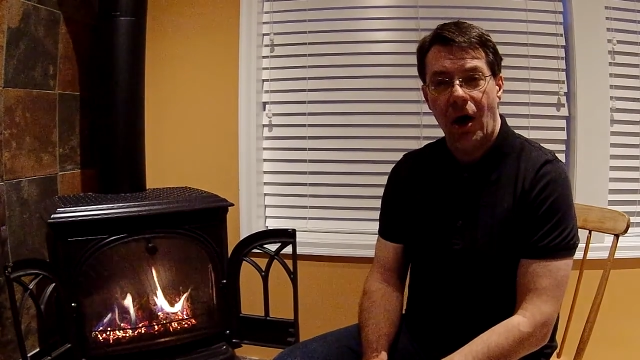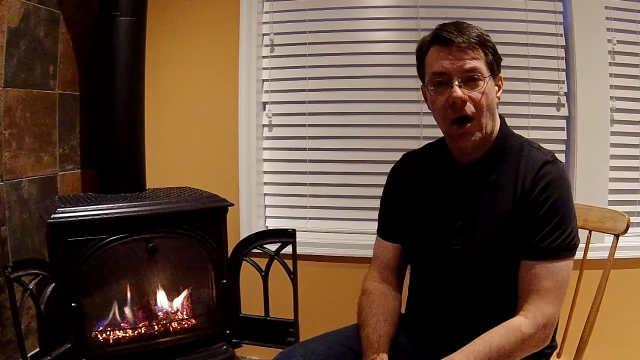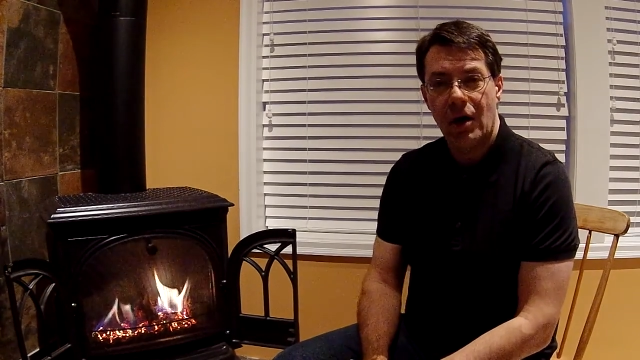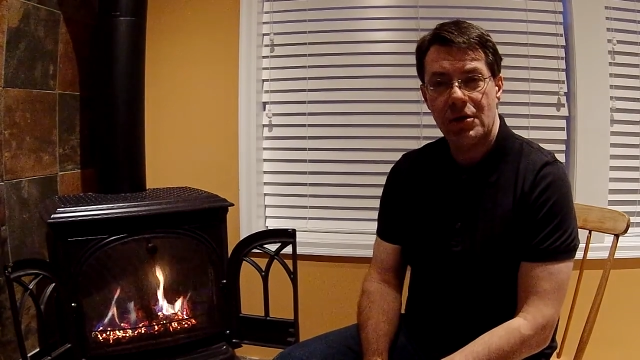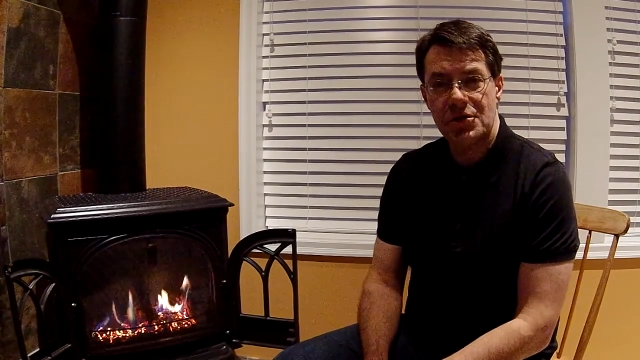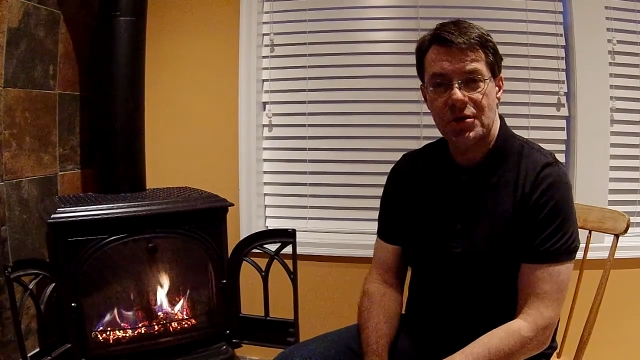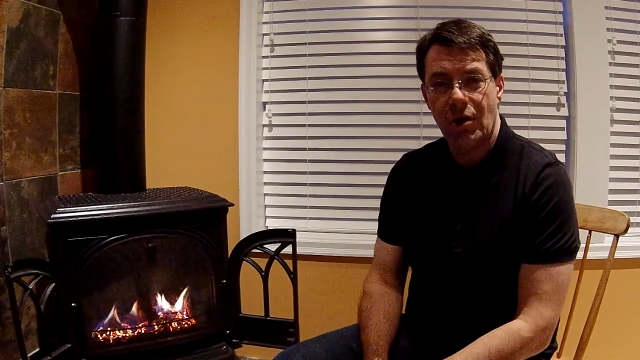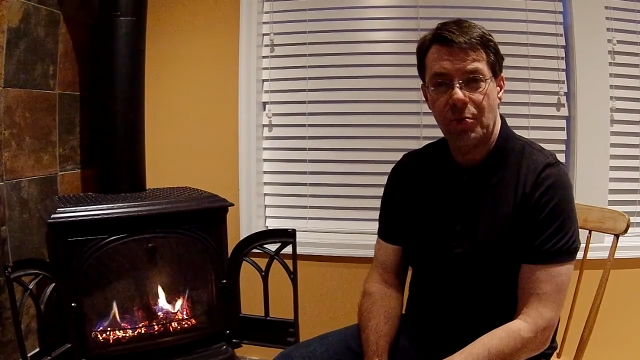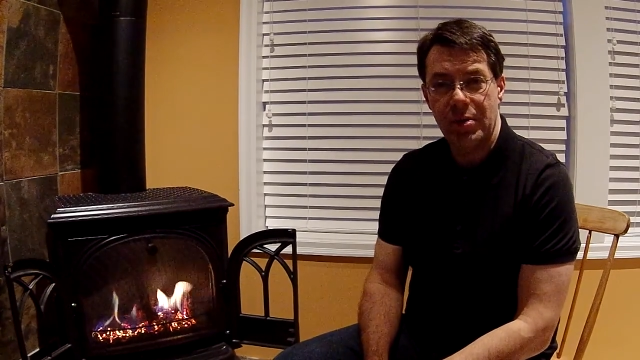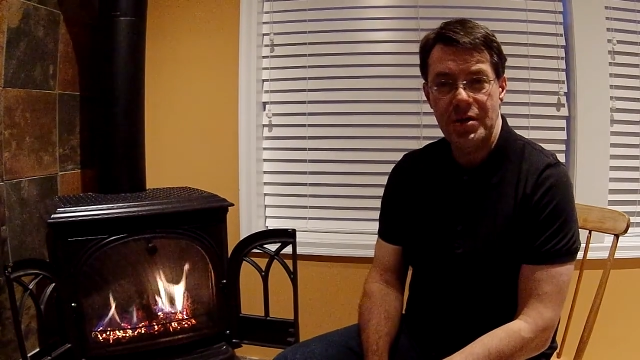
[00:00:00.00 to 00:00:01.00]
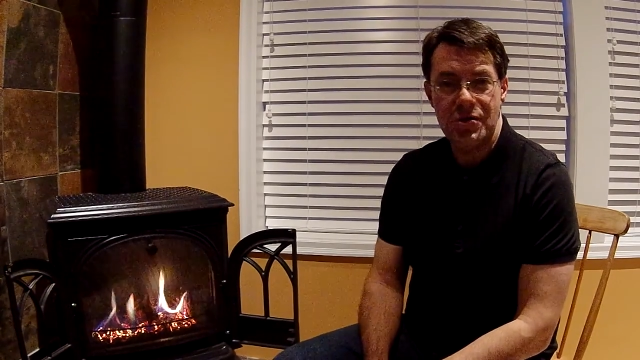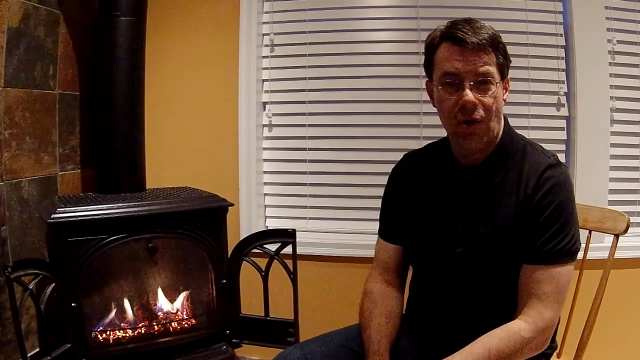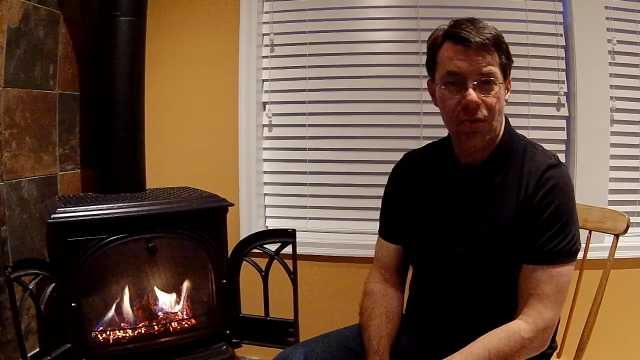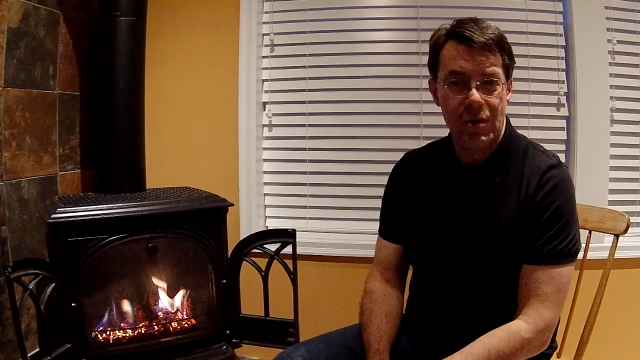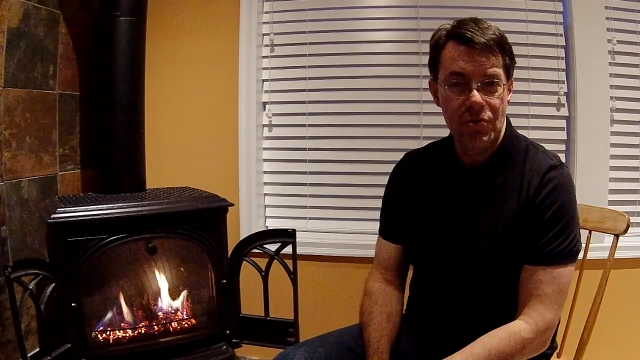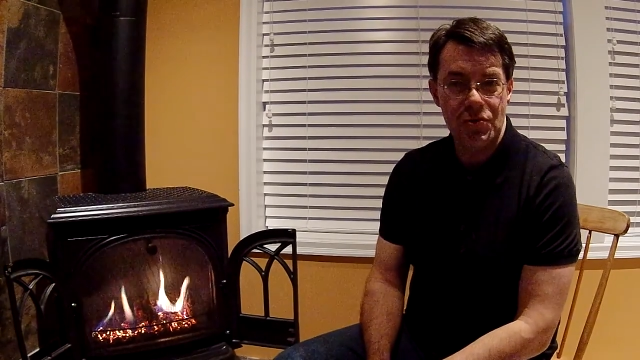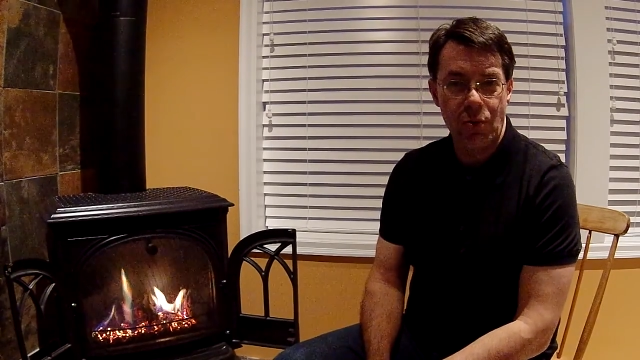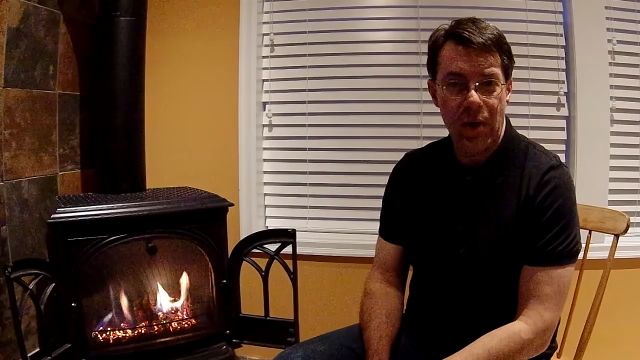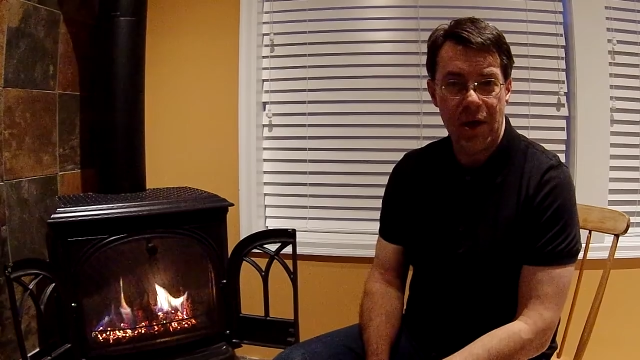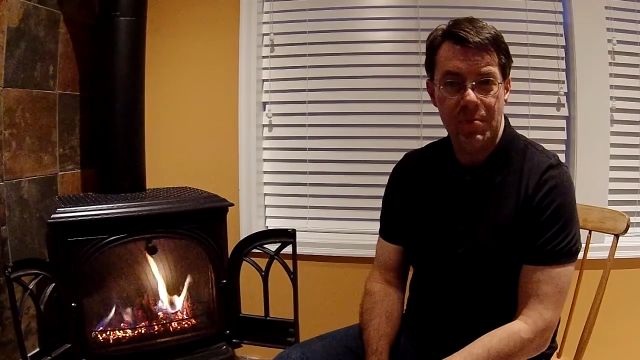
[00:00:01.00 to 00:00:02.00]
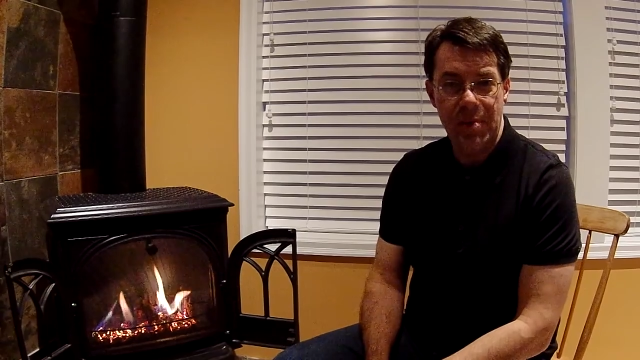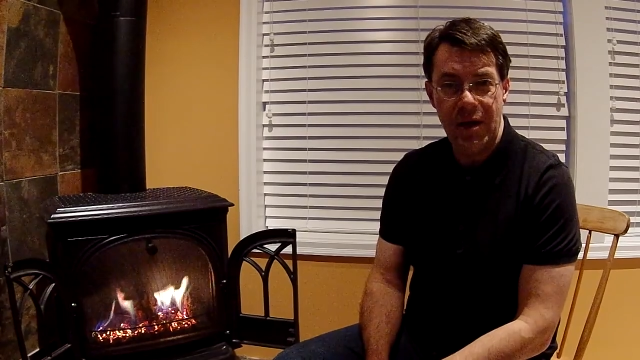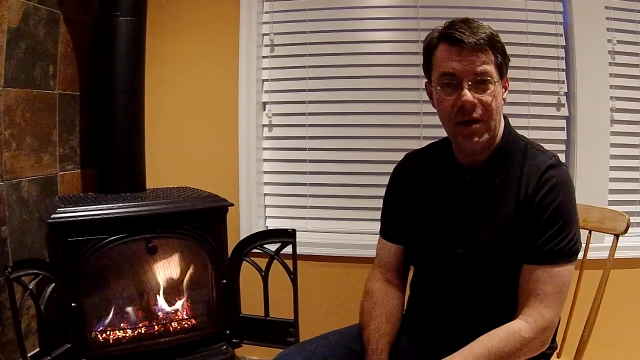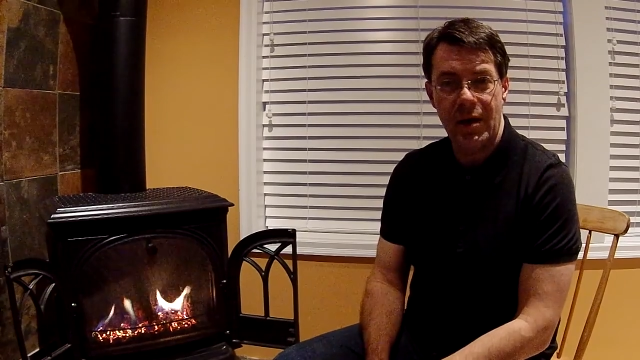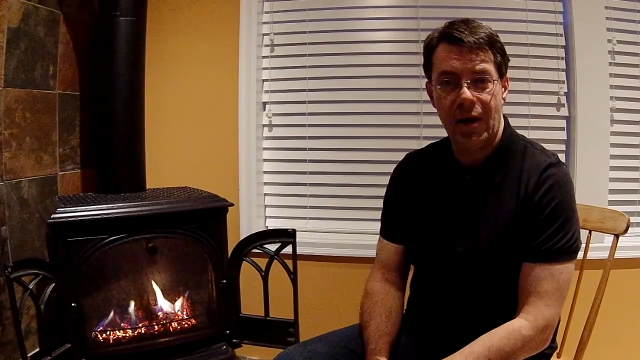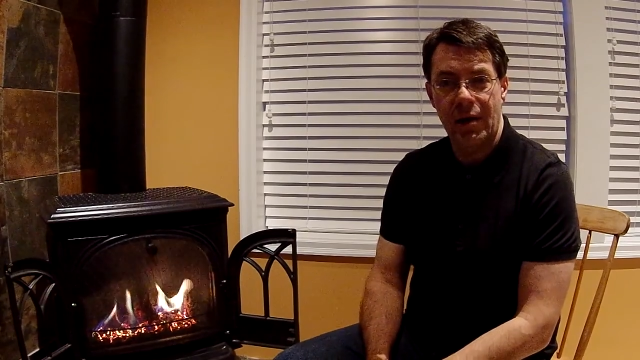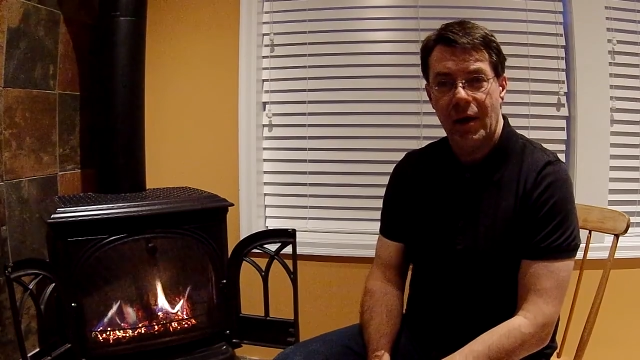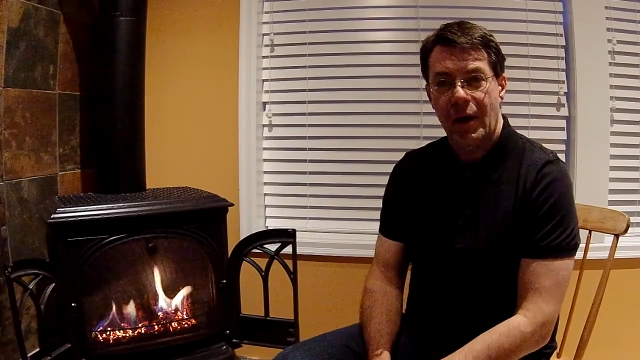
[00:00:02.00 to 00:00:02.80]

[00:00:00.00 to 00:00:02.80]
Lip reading: Also, please don't use Wikipedia.